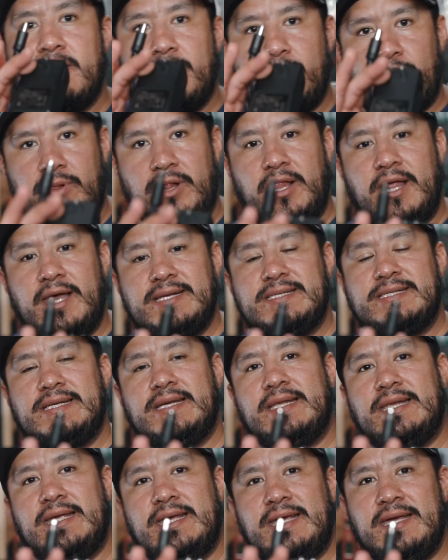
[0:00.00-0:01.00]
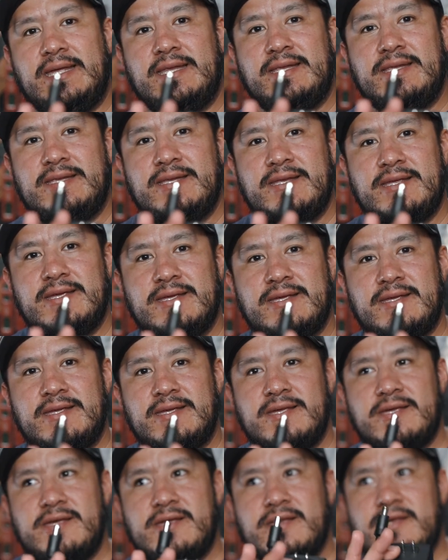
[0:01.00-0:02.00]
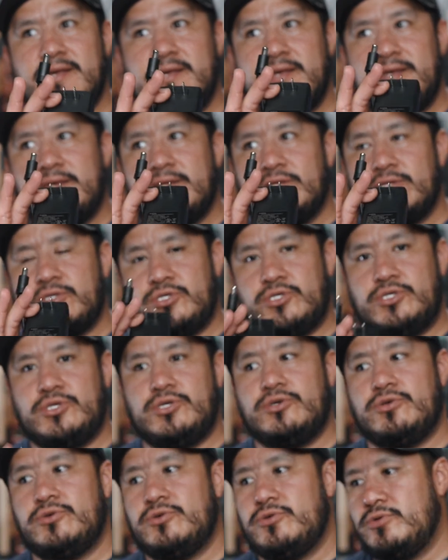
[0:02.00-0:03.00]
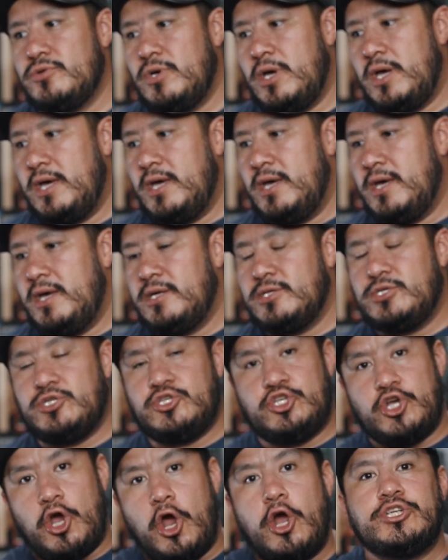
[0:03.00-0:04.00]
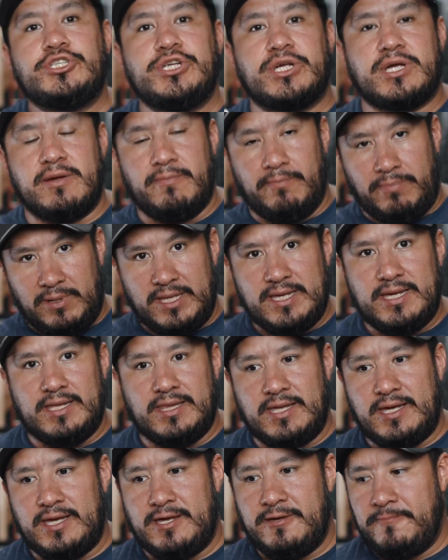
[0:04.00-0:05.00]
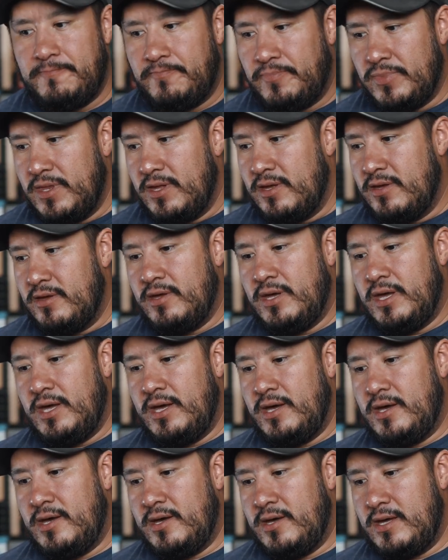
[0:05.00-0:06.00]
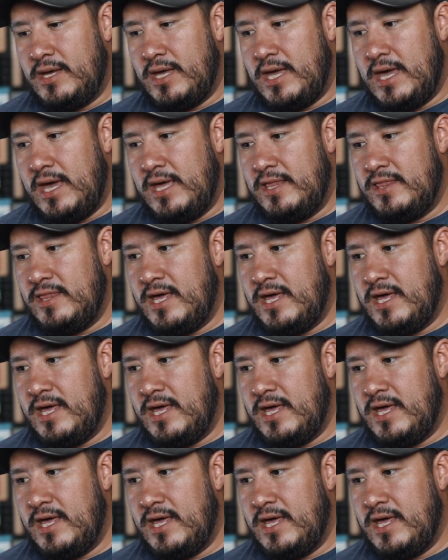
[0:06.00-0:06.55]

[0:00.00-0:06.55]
plugged it in to charge it completely, and